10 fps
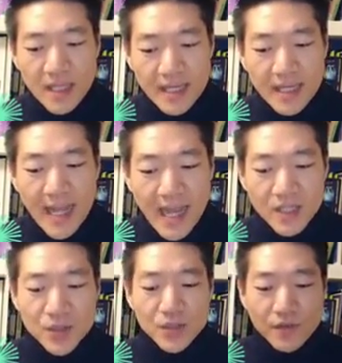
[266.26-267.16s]

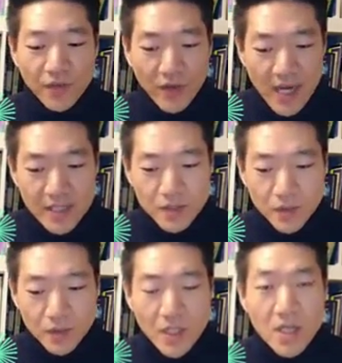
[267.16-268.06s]
of
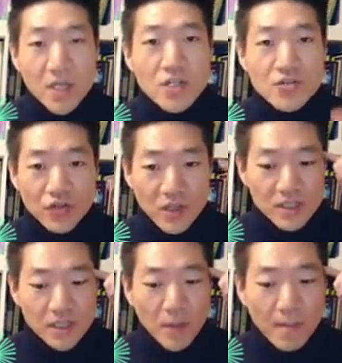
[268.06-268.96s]
gratitude
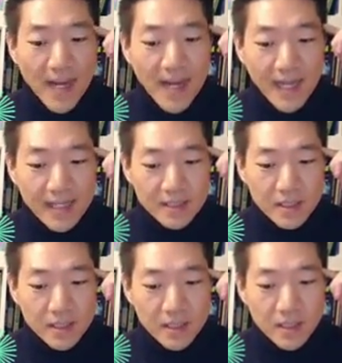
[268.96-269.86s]
draws the
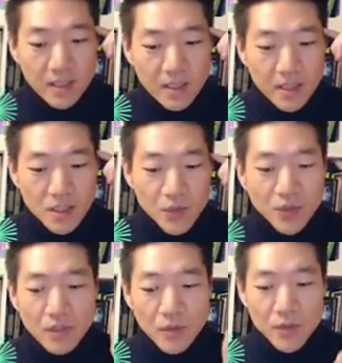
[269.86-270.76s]
mind into
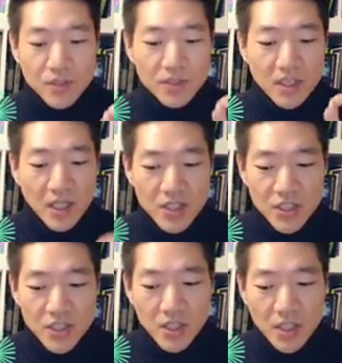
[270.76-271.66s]
closer
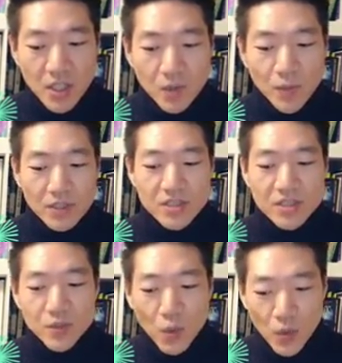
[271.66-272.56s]
touch with the
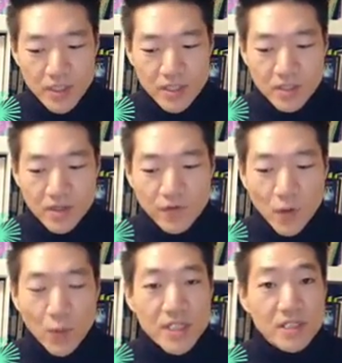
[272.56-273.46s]
source
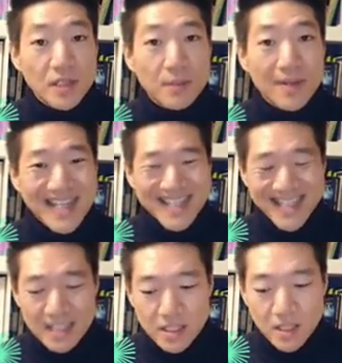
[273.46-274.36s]
from which the
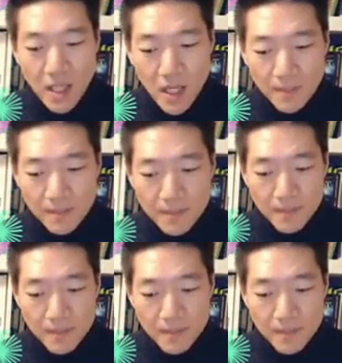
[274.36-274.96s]
blessings come.